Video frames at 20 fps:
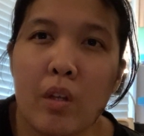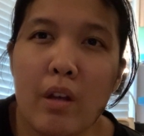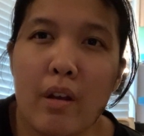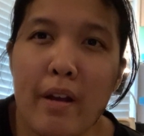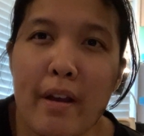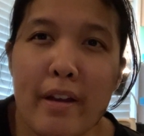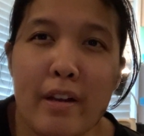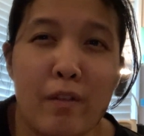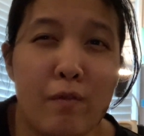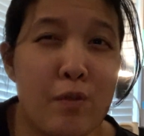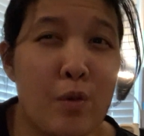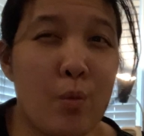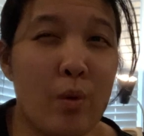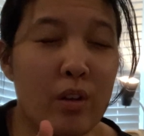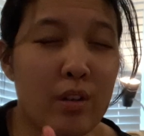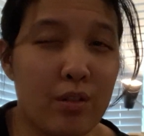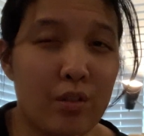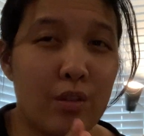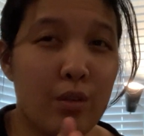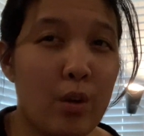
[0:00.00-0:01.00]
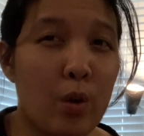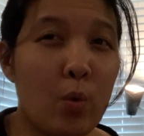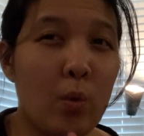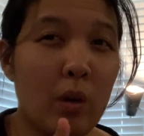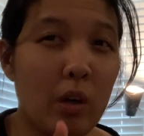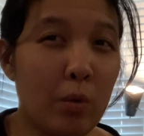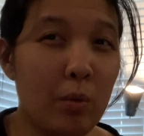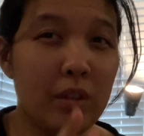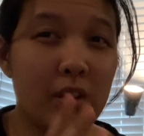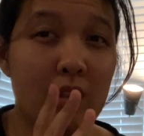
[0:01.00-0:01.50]
And if you want it to go
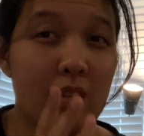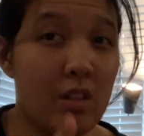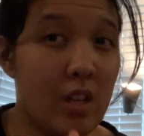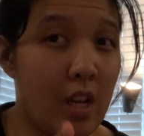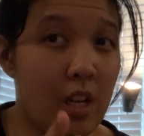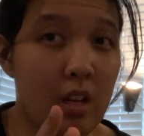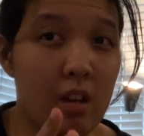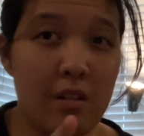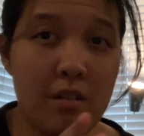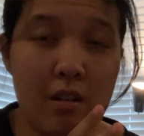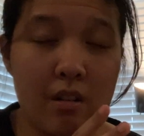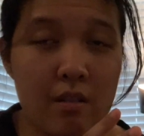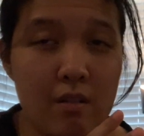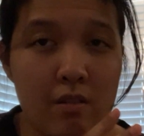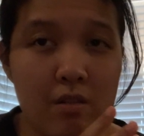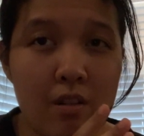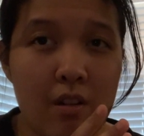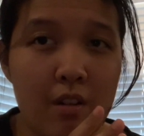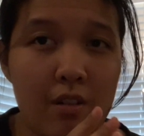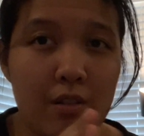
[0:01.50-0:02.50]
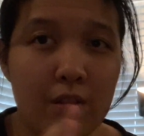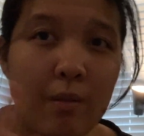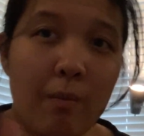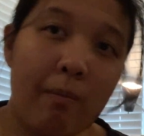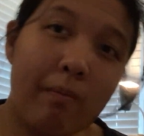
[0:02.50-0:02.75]
well with the tangy tartar sauce,